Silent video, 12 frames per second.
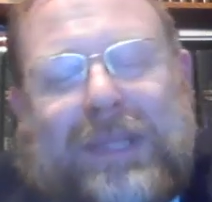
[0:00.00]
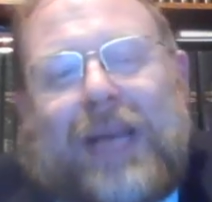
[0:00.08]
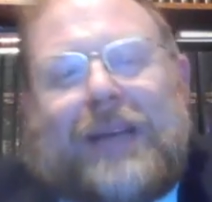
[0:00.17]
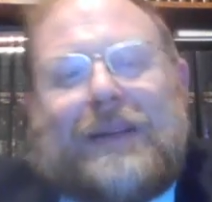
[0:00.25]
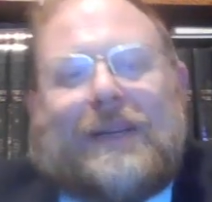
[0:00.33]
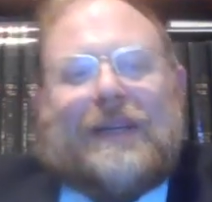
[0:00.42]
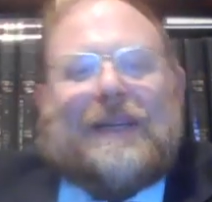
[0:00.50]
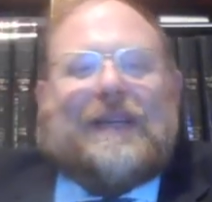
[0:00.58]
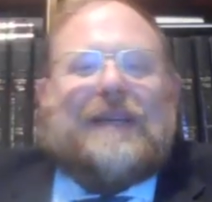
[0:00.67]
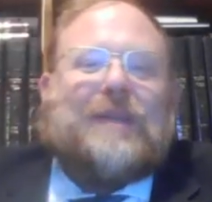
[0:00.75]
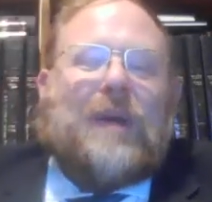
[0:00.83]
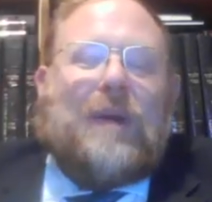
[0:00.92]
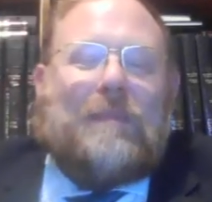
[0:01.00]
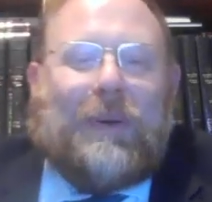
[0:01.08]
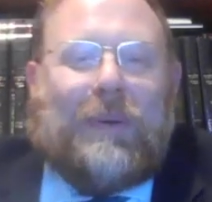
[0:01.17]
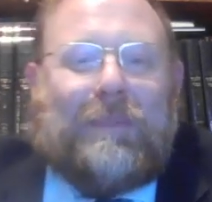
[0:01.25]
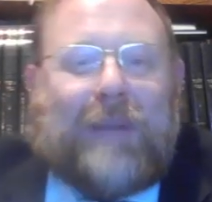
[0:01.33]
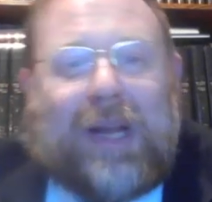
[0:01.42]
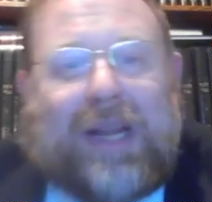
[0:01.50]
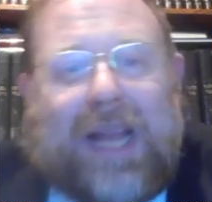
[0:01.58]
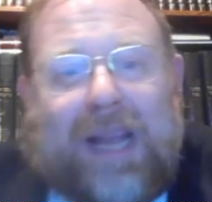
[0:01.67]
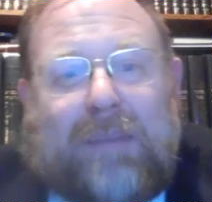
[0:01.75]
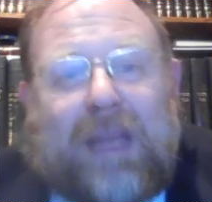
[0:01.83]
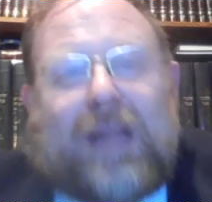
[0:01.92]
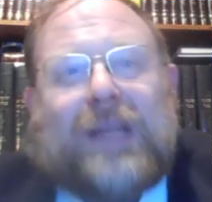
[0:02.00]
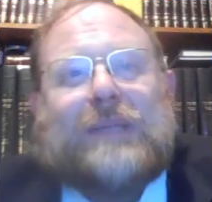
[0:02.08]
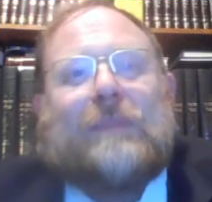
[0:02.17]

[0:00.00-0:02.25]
zen. He's a mita connected mita is